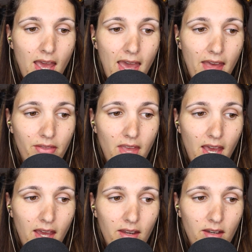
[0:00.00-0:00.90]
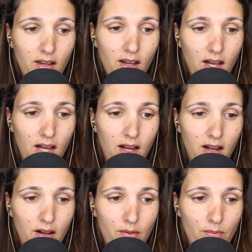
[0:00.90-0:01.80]
And then
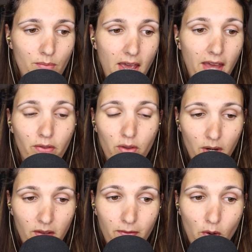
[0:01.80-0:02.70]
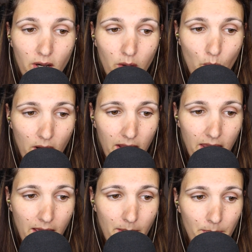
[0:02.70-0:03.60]
at 3:41
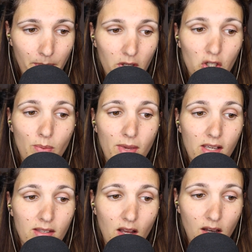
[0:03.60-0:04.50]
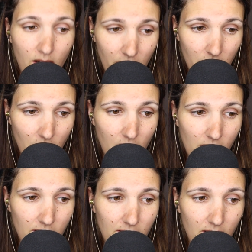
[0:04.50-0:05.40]
a.m., she makes another call
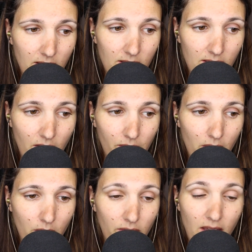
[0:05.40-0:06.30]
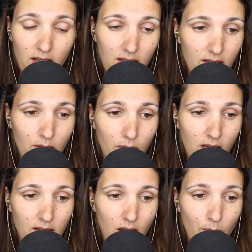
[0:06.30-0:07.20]
to Sydney's cell phone that isn't
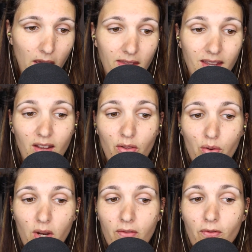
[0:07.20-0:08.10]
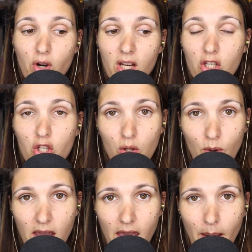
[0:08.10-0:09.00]
picked up. And then at
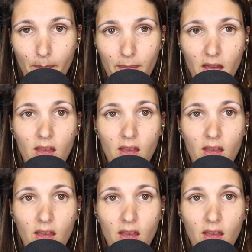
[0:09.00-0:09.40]
3:42 a.m.,